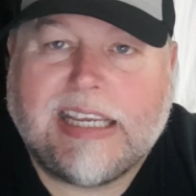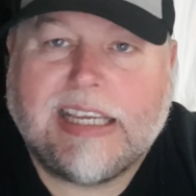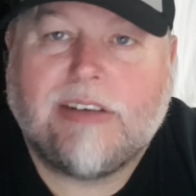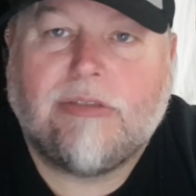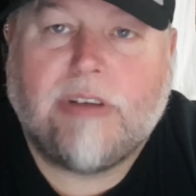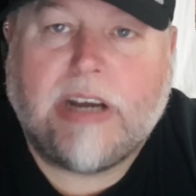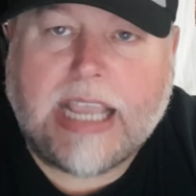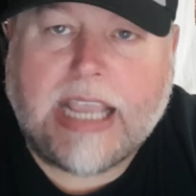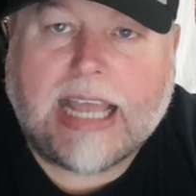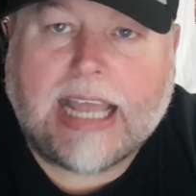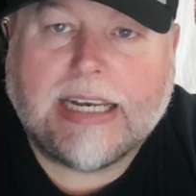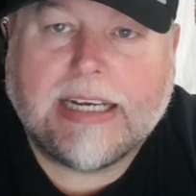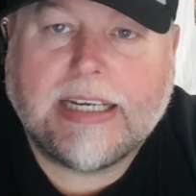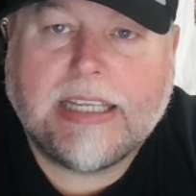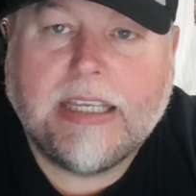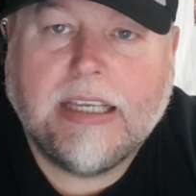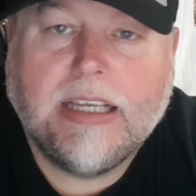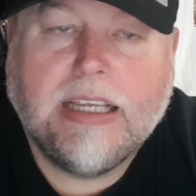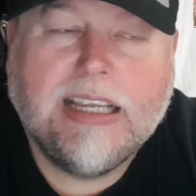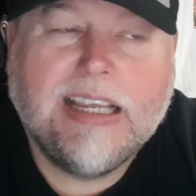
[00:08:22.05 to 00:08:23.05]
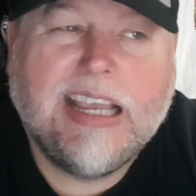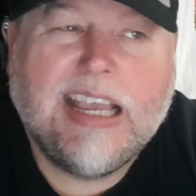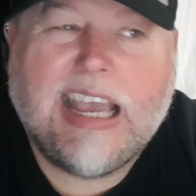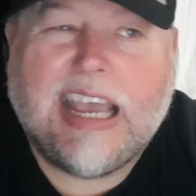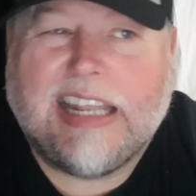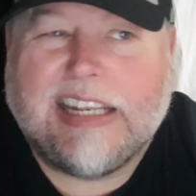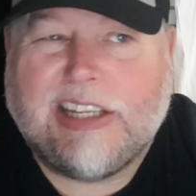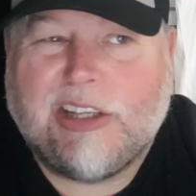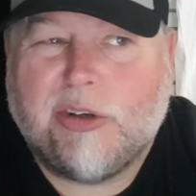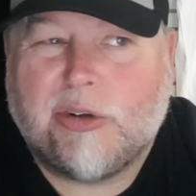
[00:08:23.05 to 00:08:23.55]
in reality,
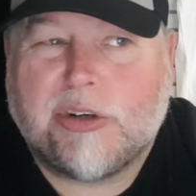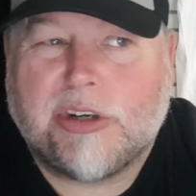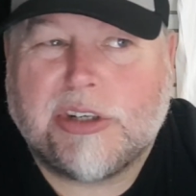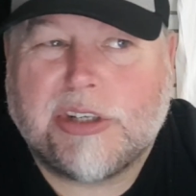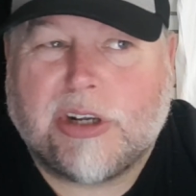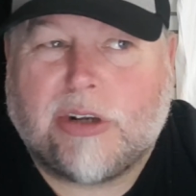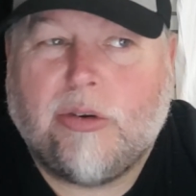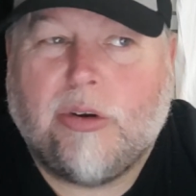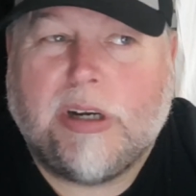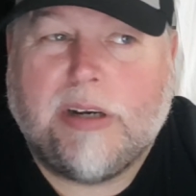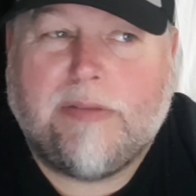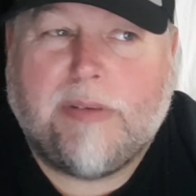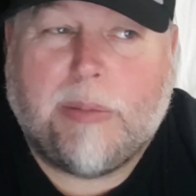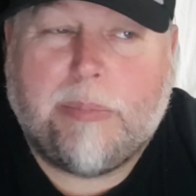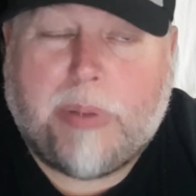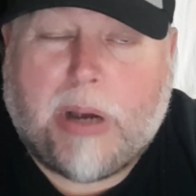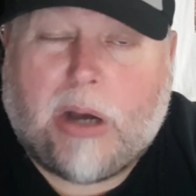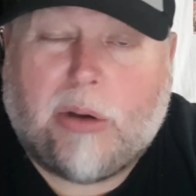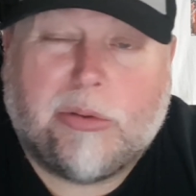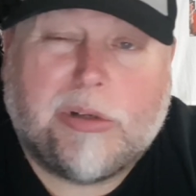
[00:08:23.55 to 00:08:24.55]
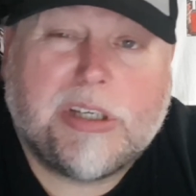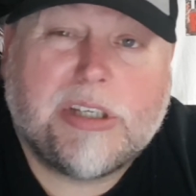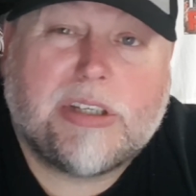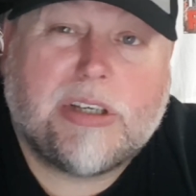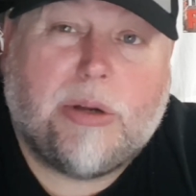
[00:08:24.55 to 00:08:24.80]
and the others are kind of a bonus.